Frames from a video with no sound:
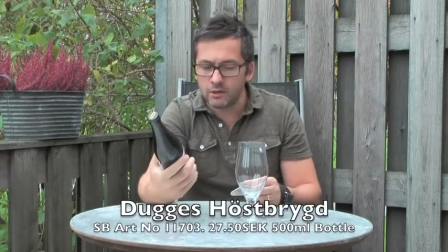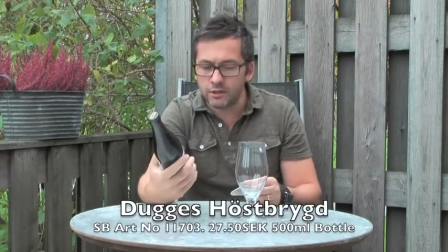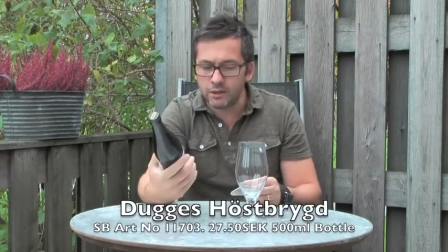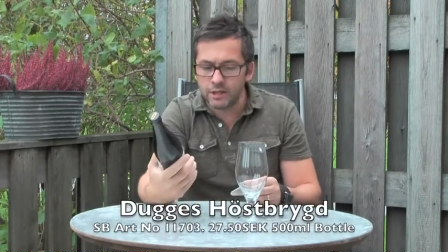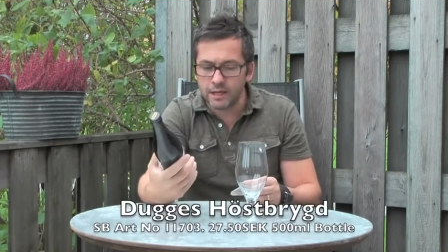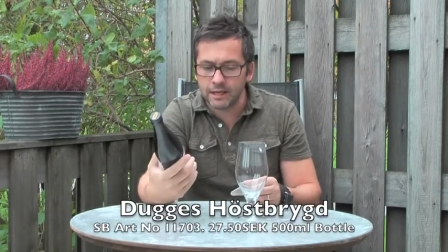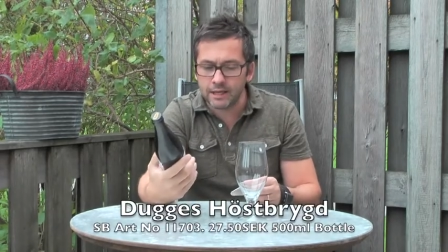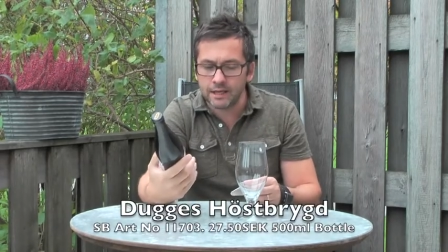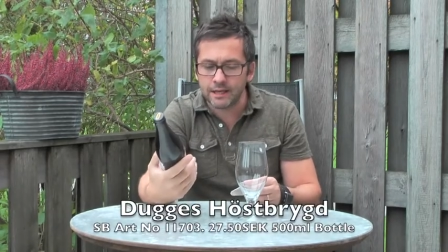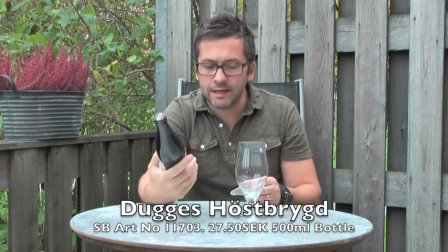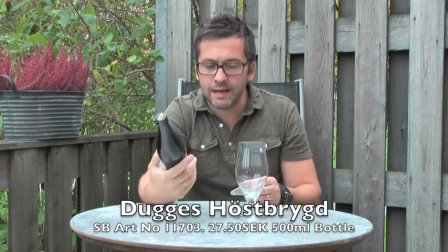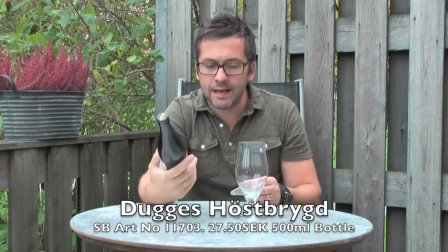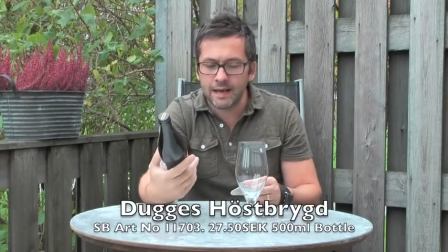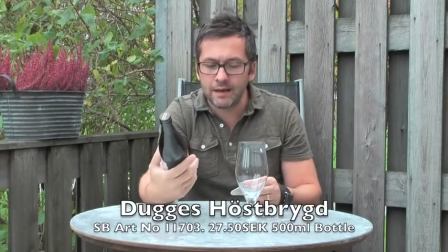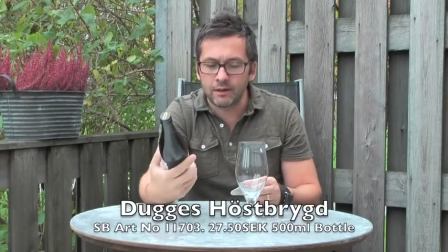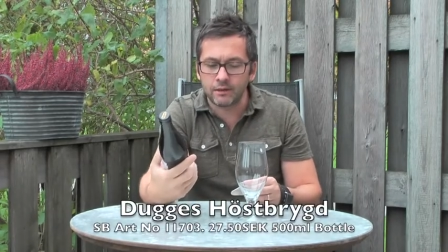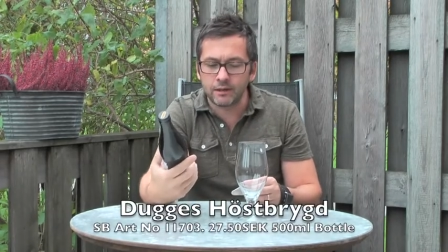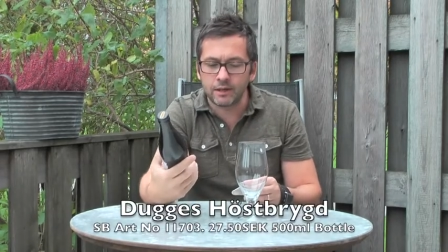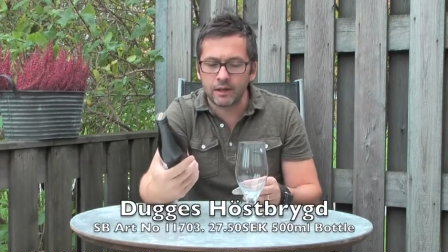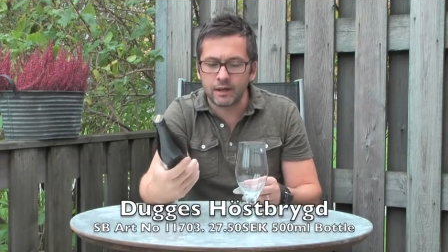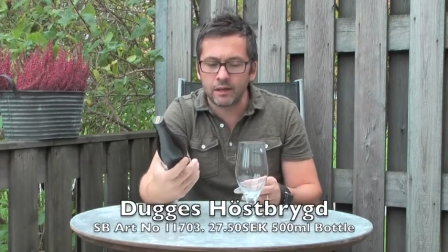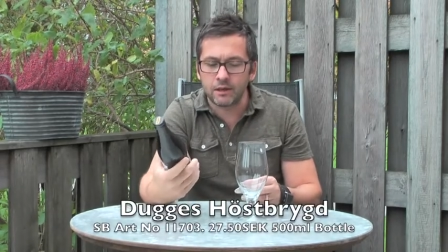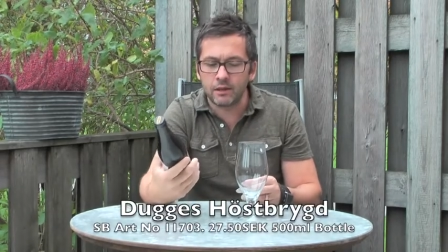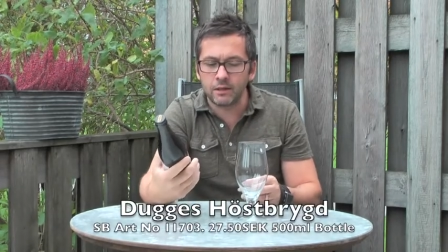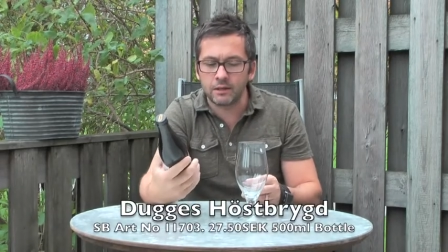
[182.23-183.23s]
check it out.
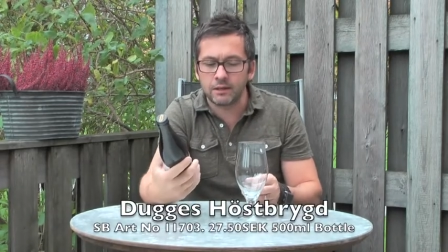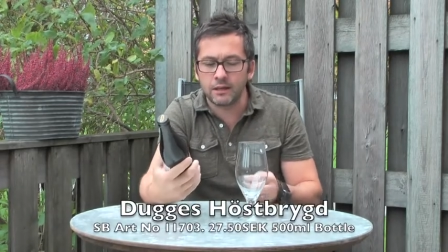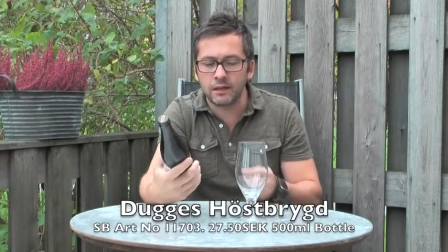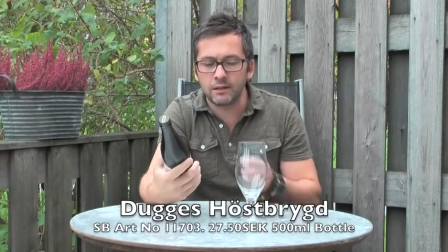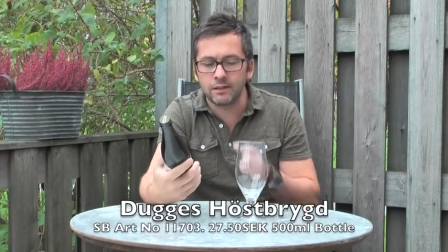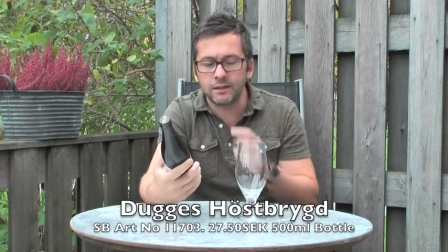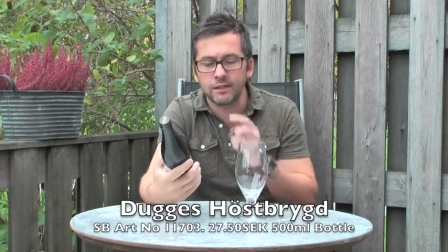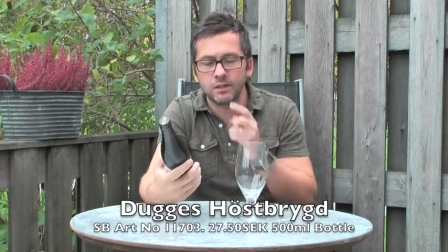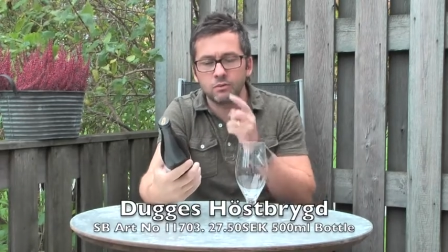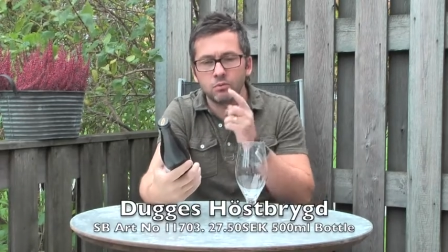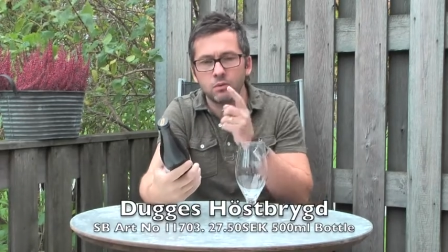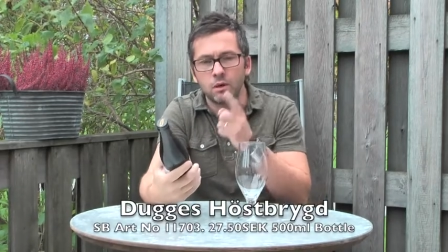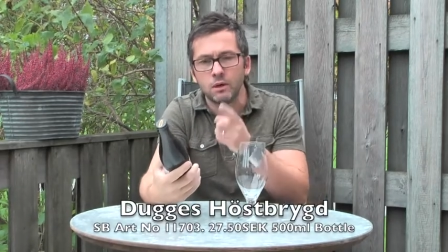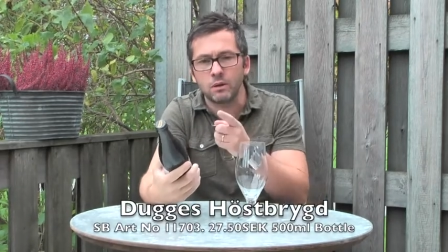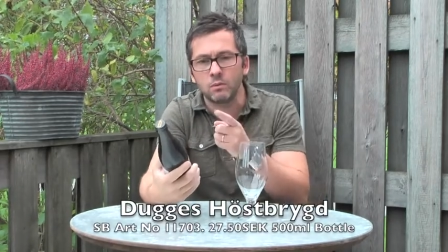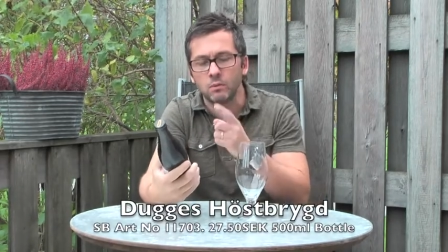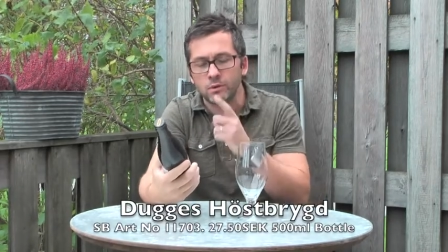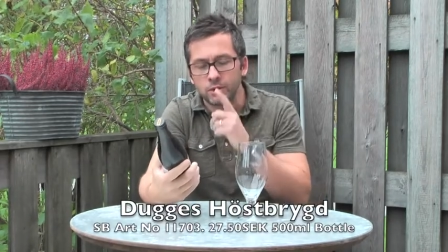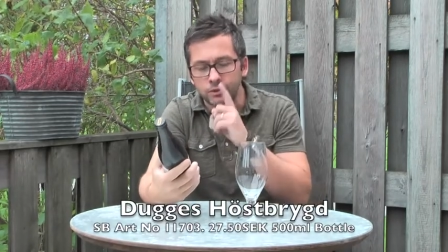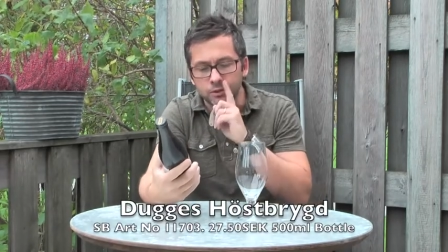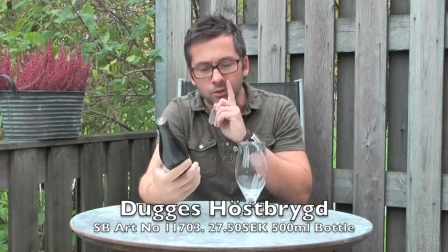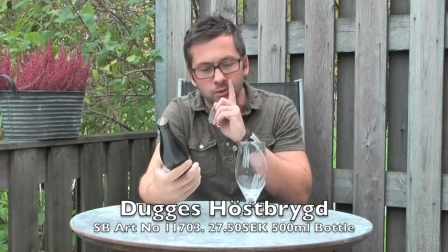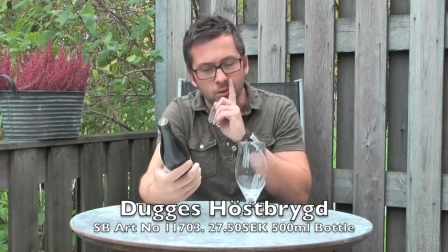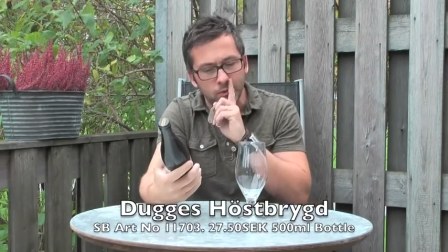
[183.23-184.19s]
Uh, now this is what I want to